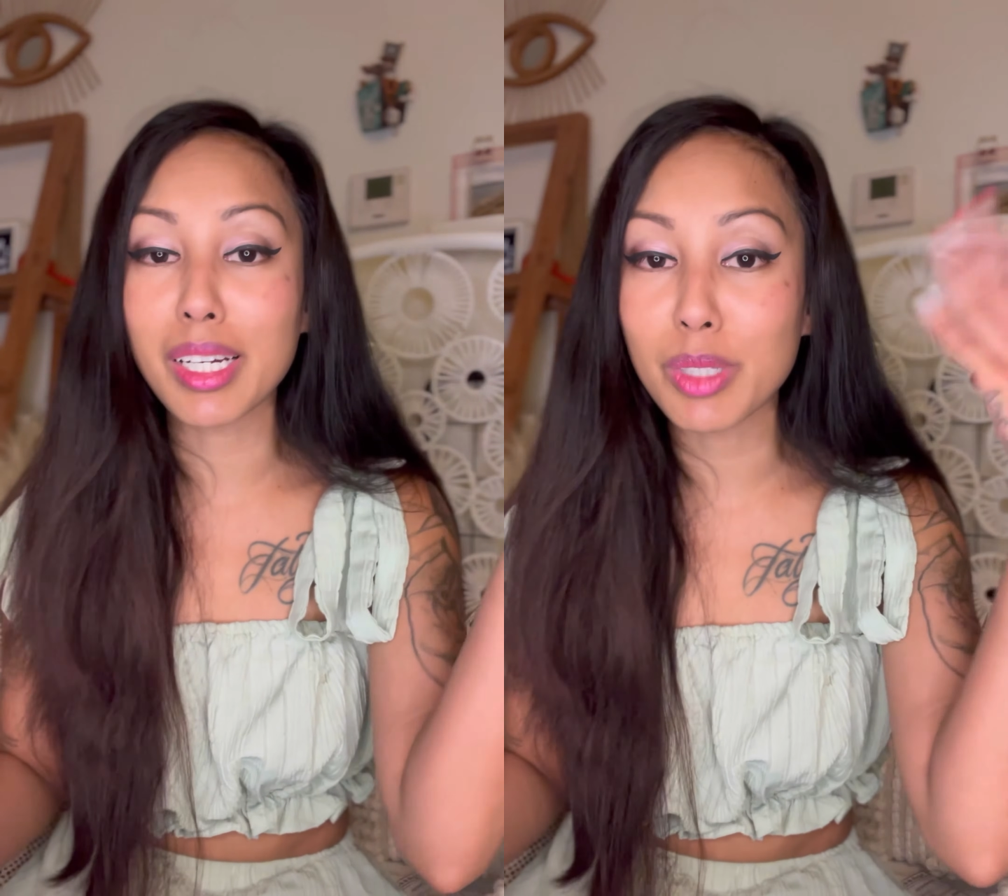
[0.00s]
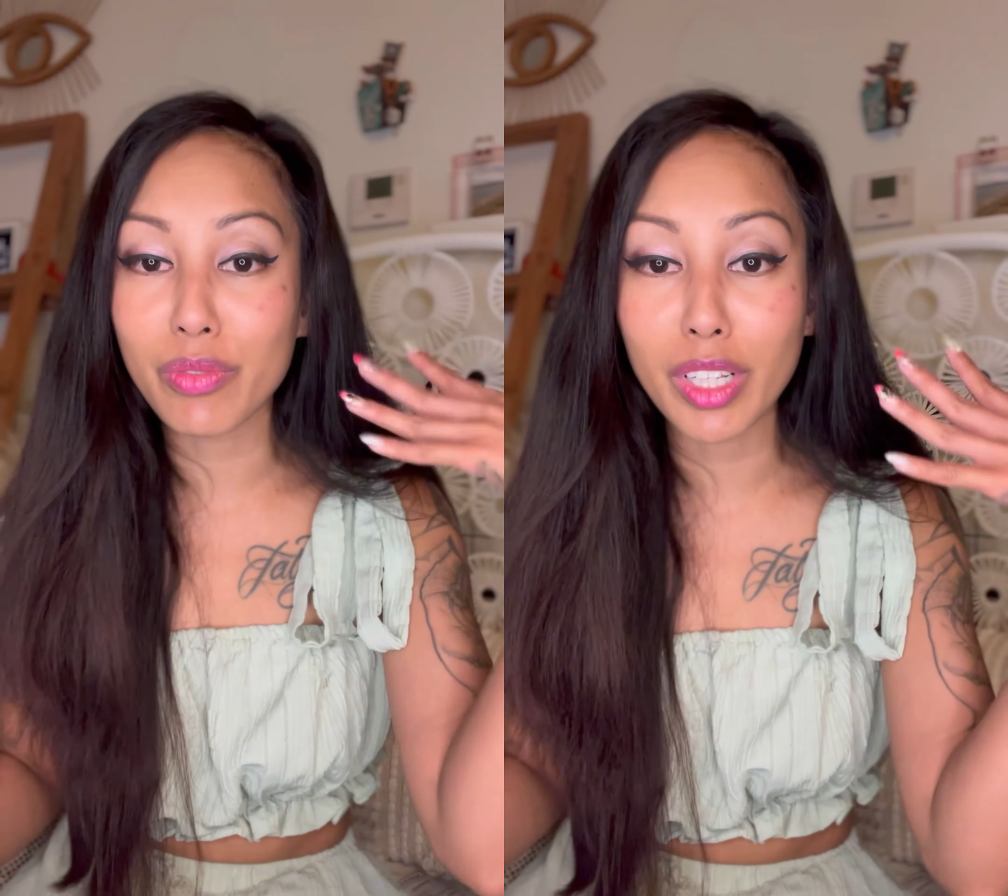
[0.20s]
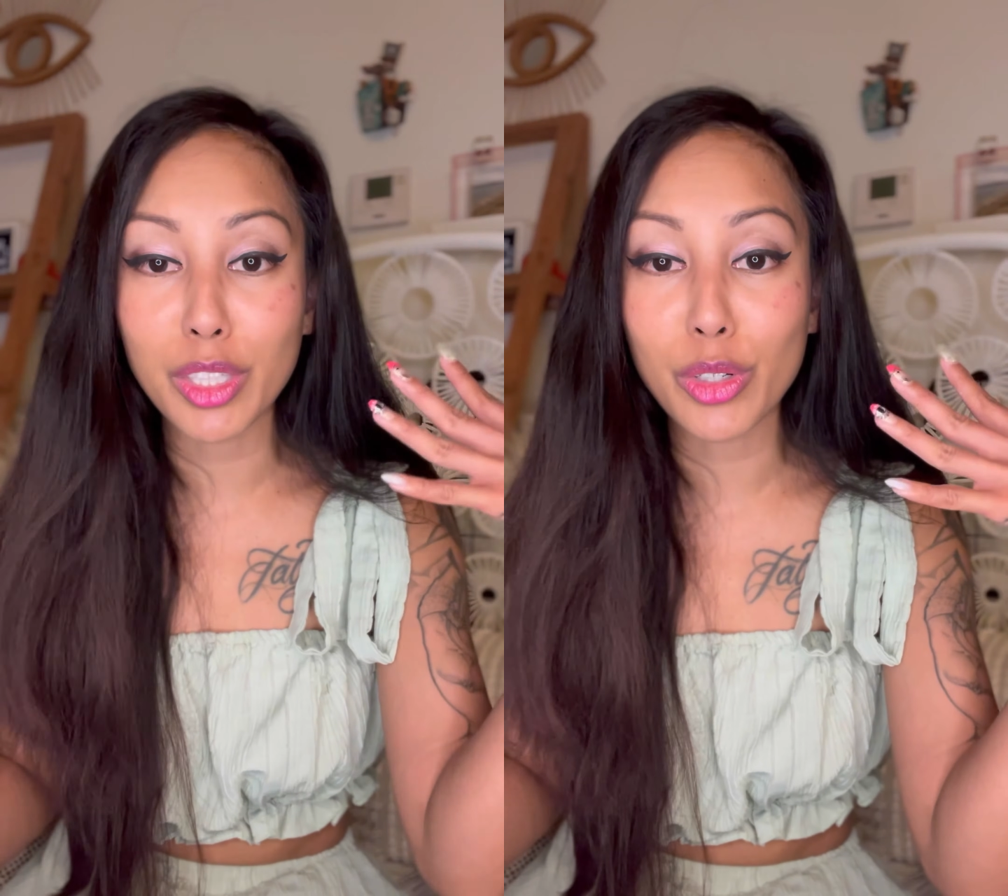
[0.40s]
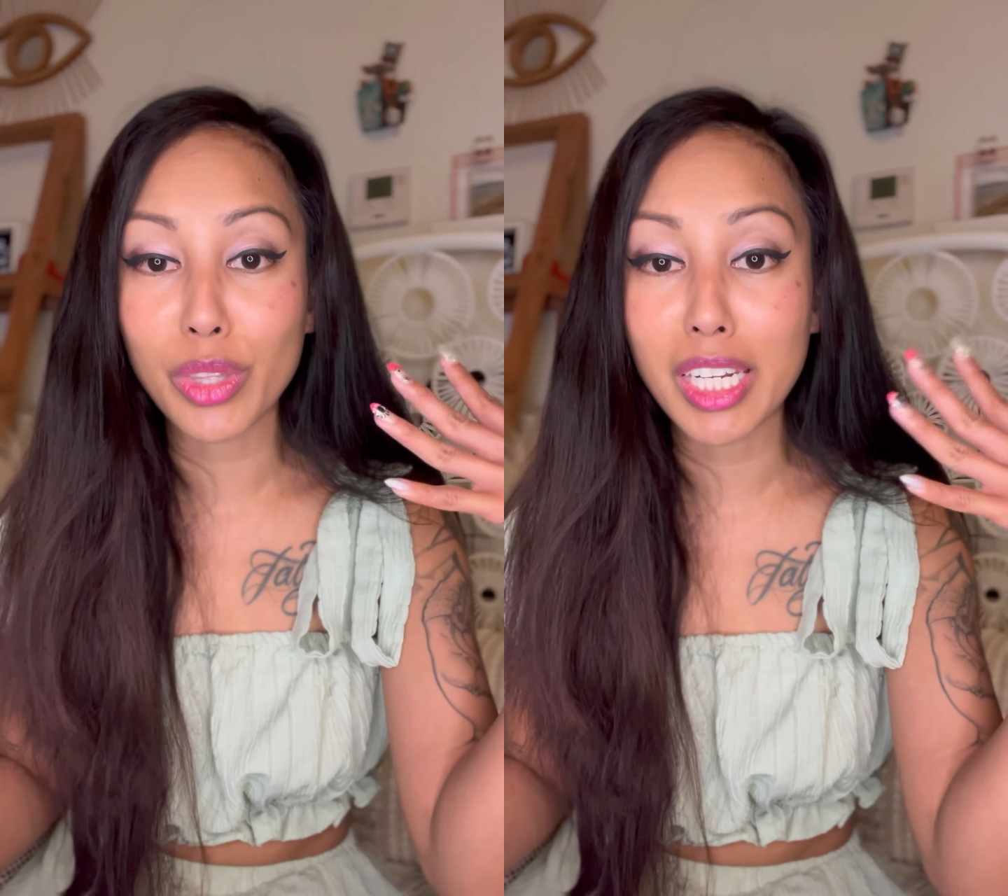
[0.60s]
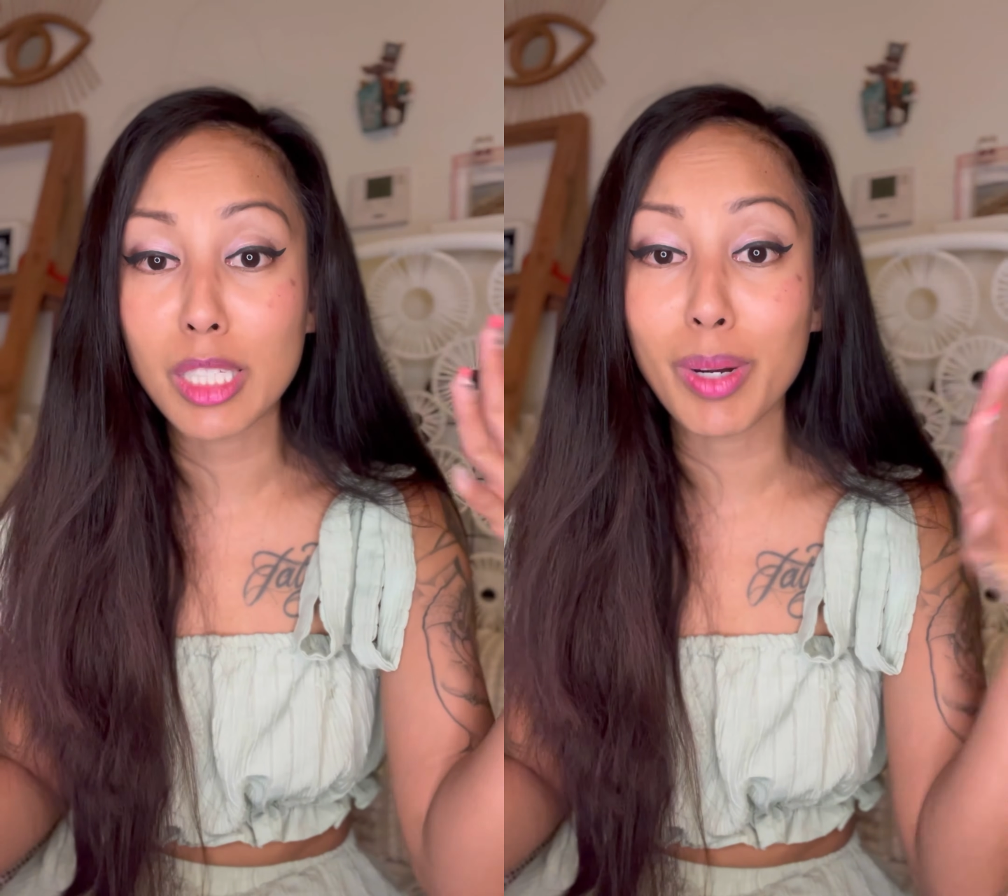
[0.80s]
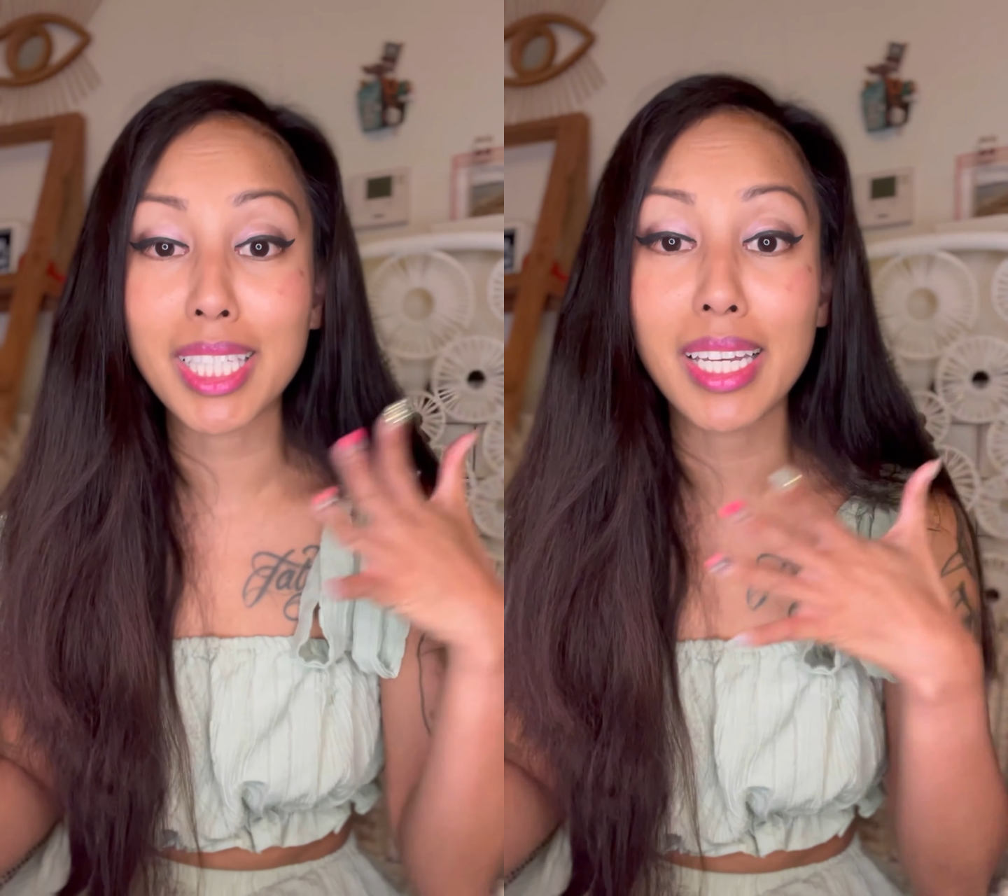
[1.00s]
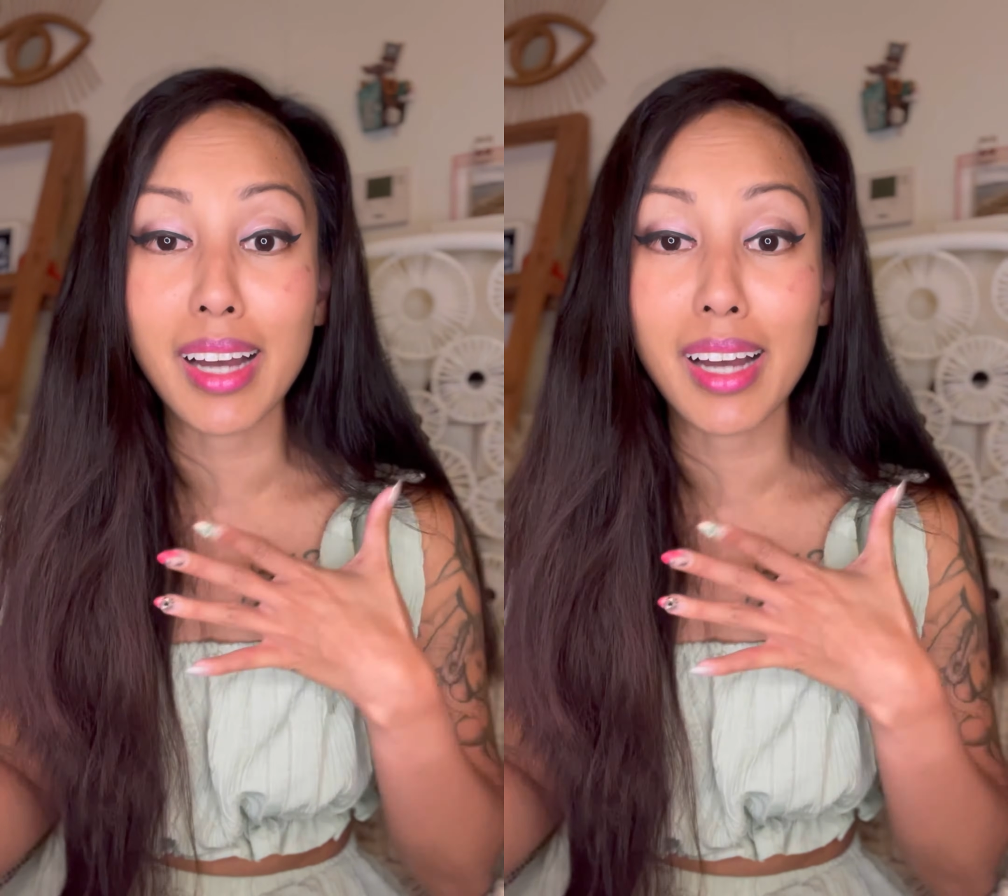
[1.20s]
to fill in your thinning spots like